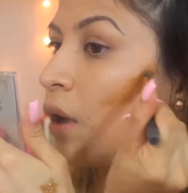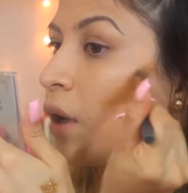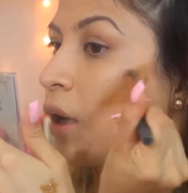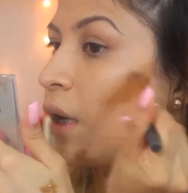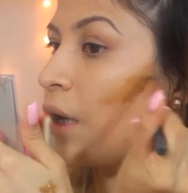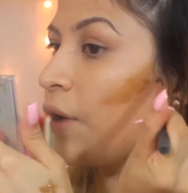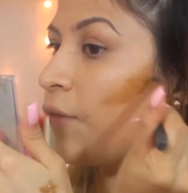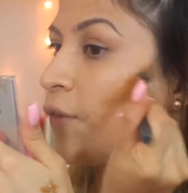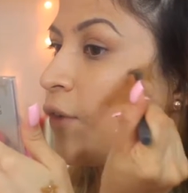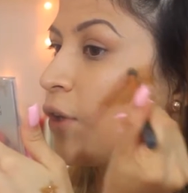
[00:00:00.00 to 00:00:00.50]

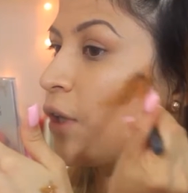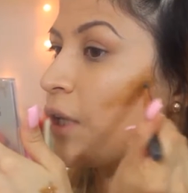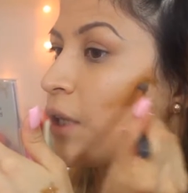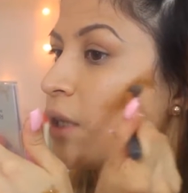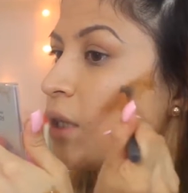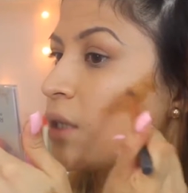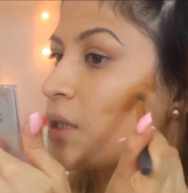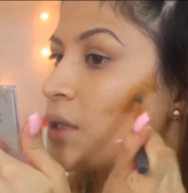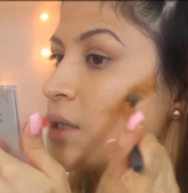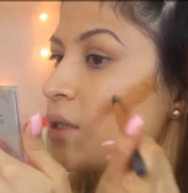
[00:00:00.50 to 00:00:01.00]
I feel like
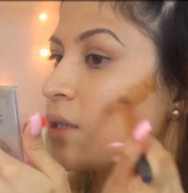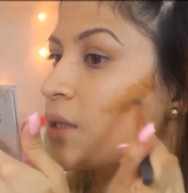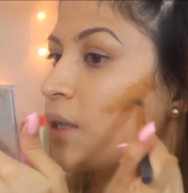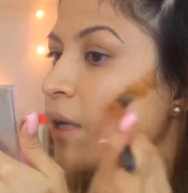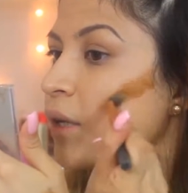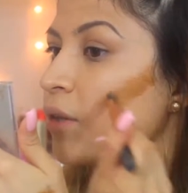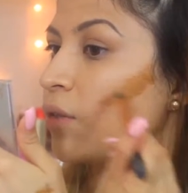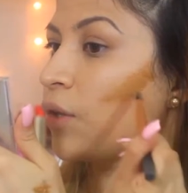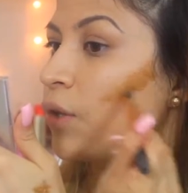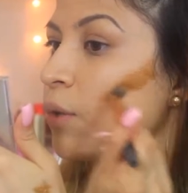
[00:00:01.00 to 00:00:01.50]
this is
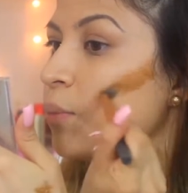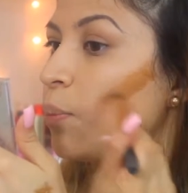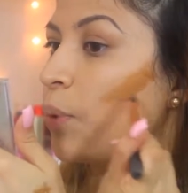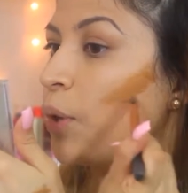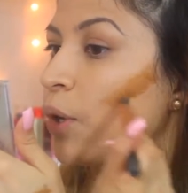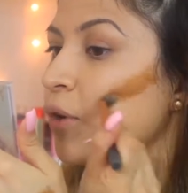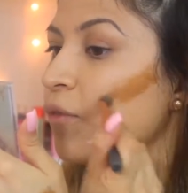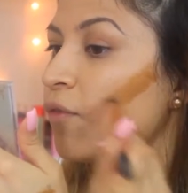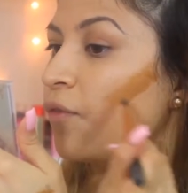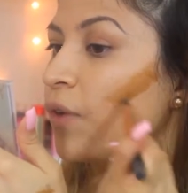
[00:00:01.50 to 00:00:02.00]
like the
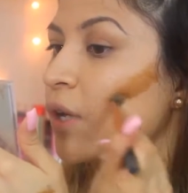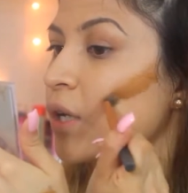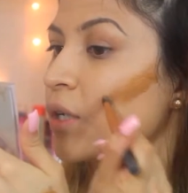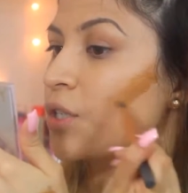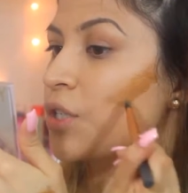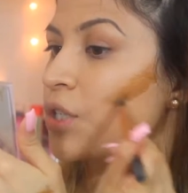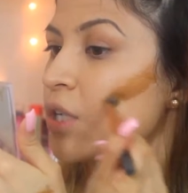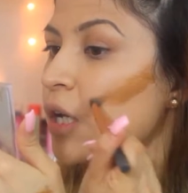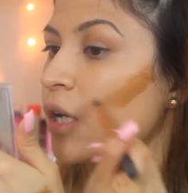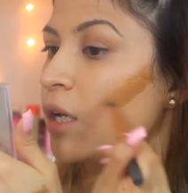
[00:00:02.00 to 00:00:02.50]
perfect
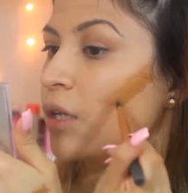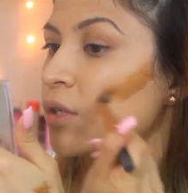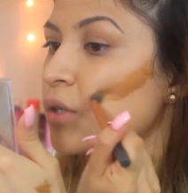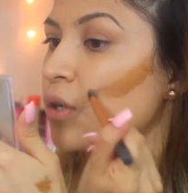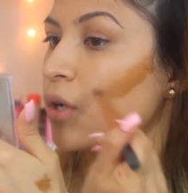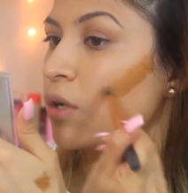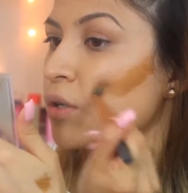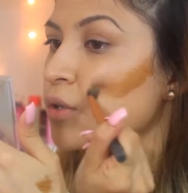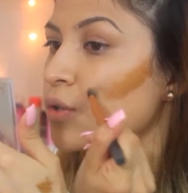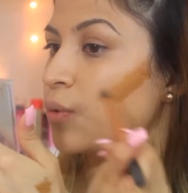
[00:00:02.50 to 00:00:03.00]
shade
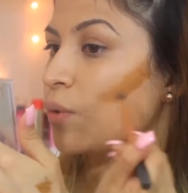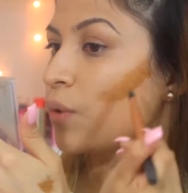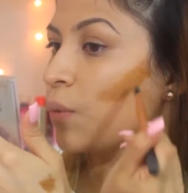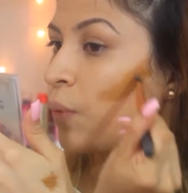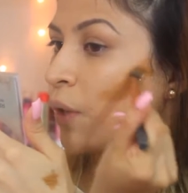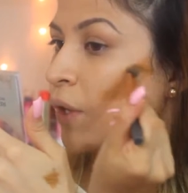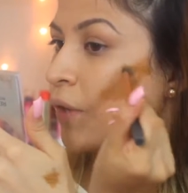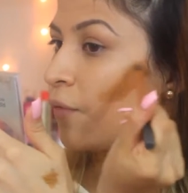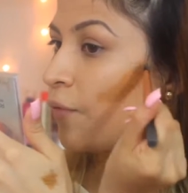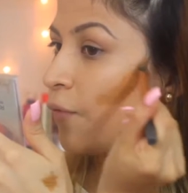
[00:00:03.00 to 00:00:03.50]
to contour
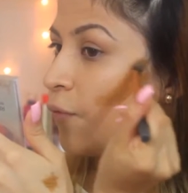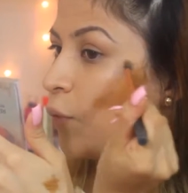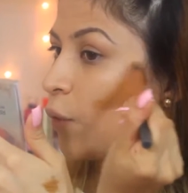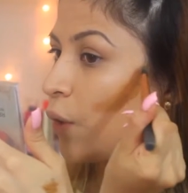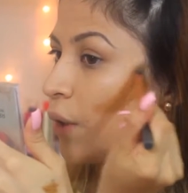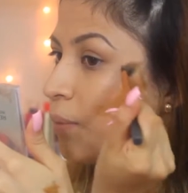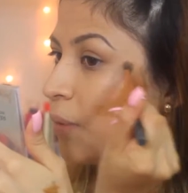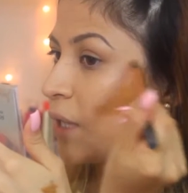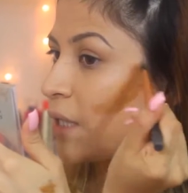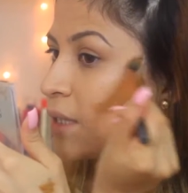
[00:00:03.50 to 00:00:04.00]
with
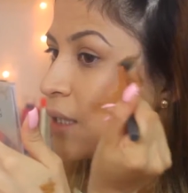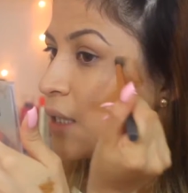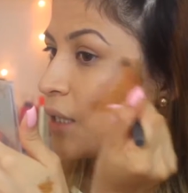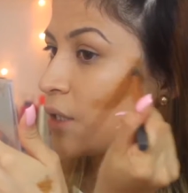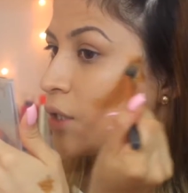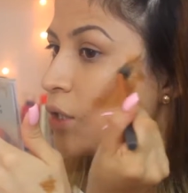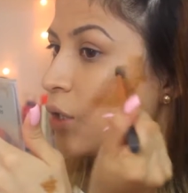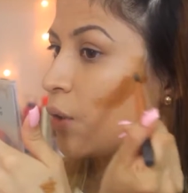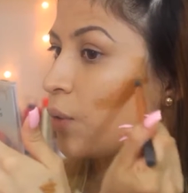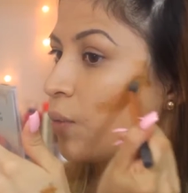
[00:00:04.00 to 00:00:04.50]
for my
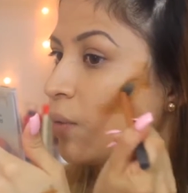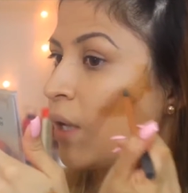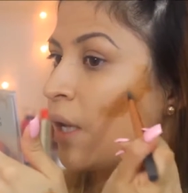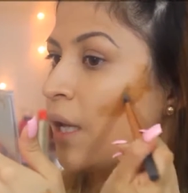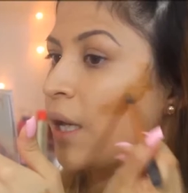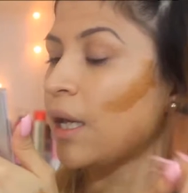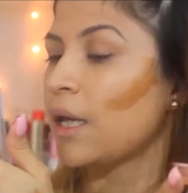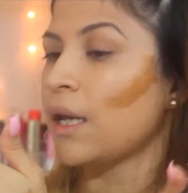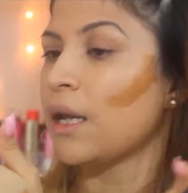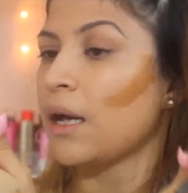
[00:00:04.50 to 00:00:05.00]
skin tone,
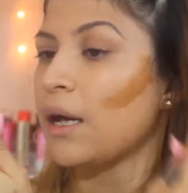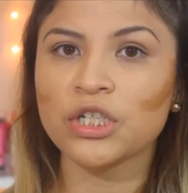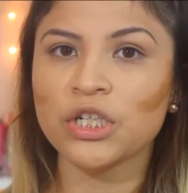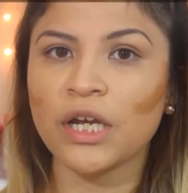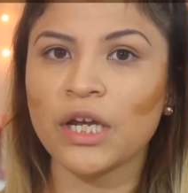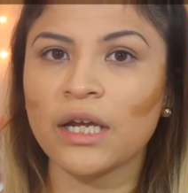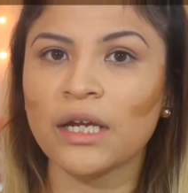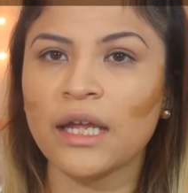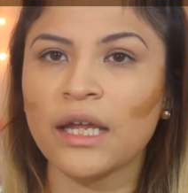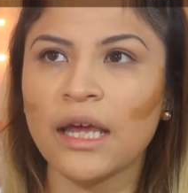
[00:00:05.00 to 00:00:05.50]
and
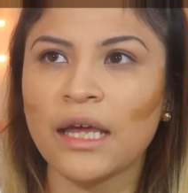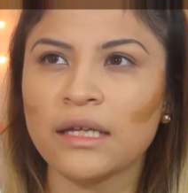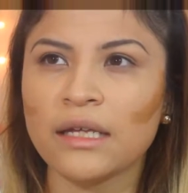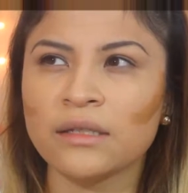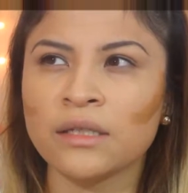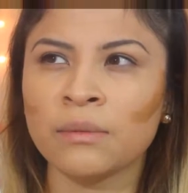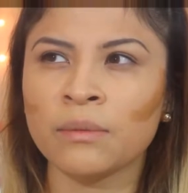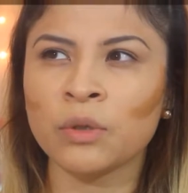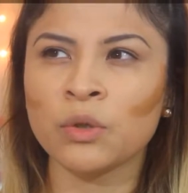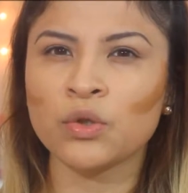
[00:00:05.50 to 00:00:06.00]
shade
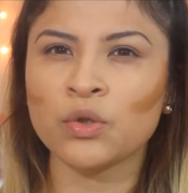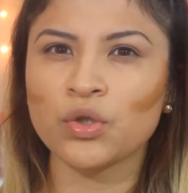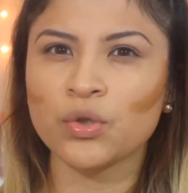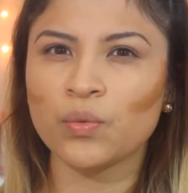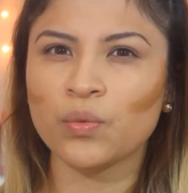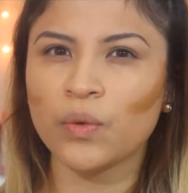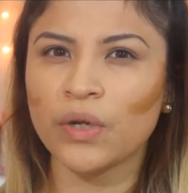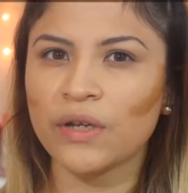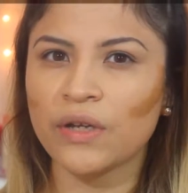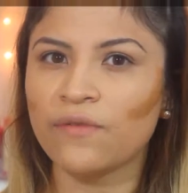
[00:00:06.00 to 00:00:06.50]

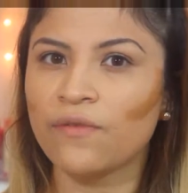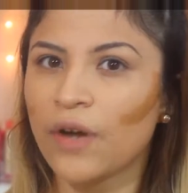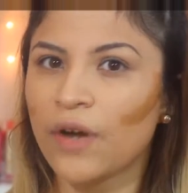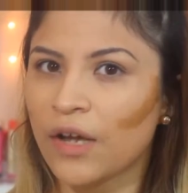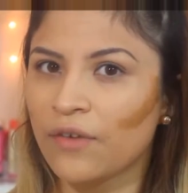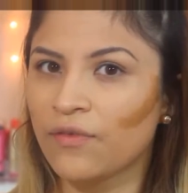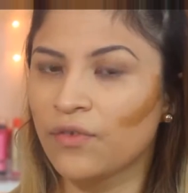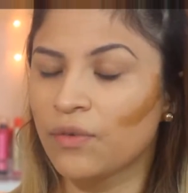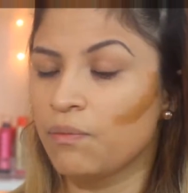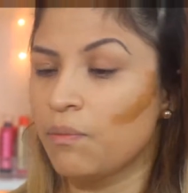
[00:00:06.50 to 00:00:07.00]

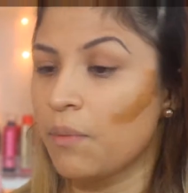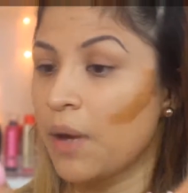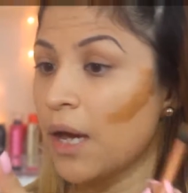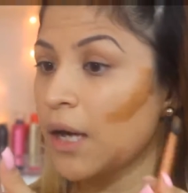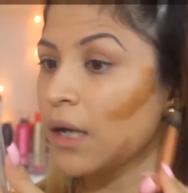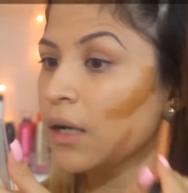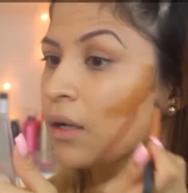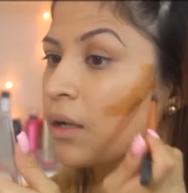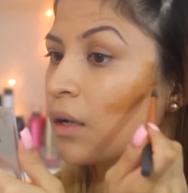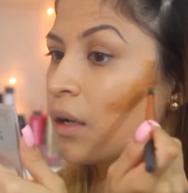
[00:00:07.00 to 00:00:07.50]
NW25 in
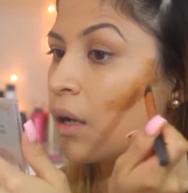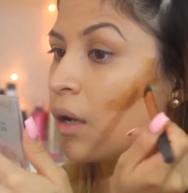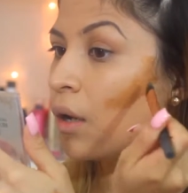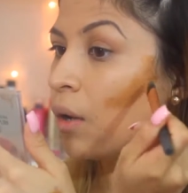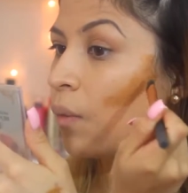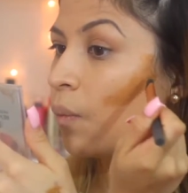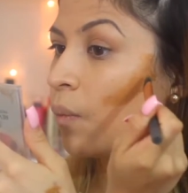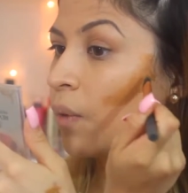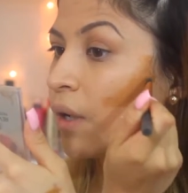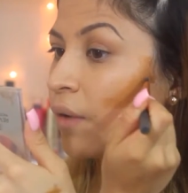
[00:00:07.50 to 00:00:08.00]
MAC
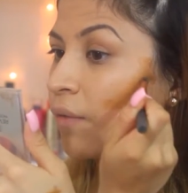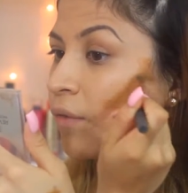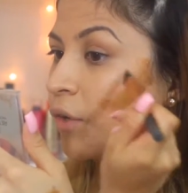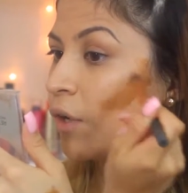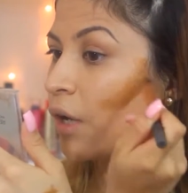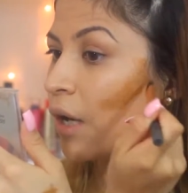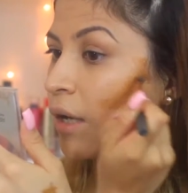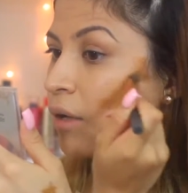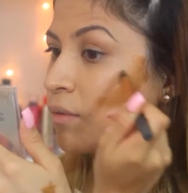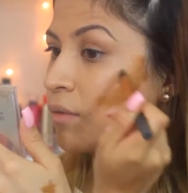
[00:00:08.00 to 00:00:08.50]
whenever
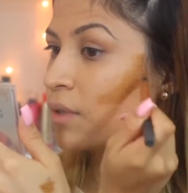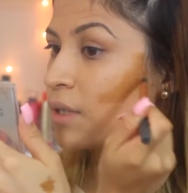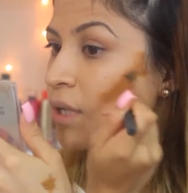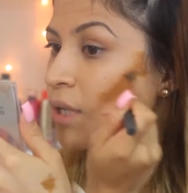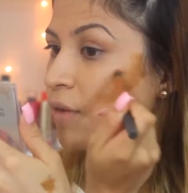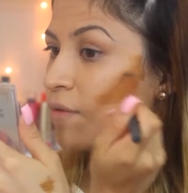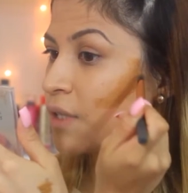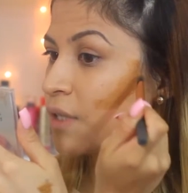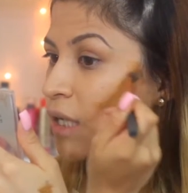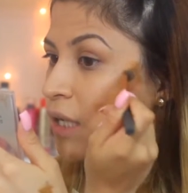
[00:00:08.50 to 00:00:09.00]
I don't
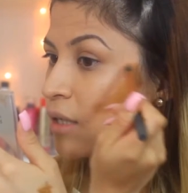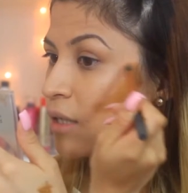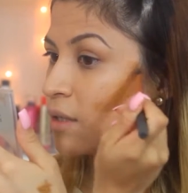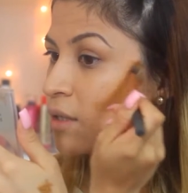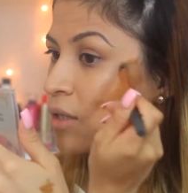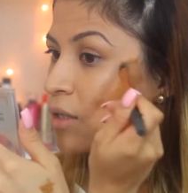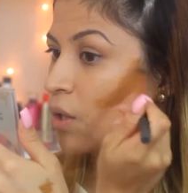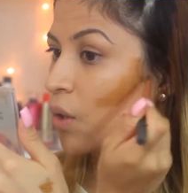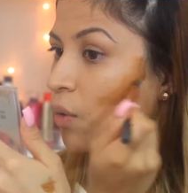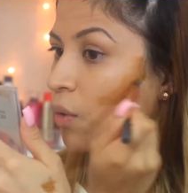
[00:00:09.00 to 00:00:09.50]
self-tan,
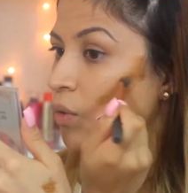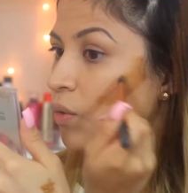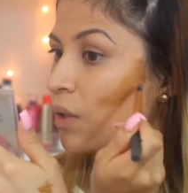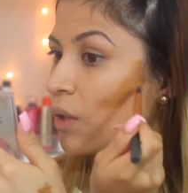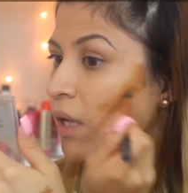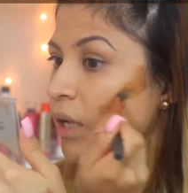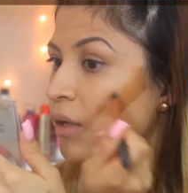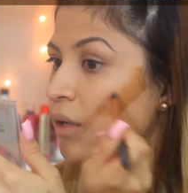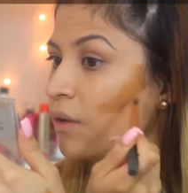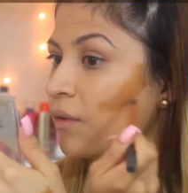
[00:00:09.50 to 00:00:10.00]
so you kind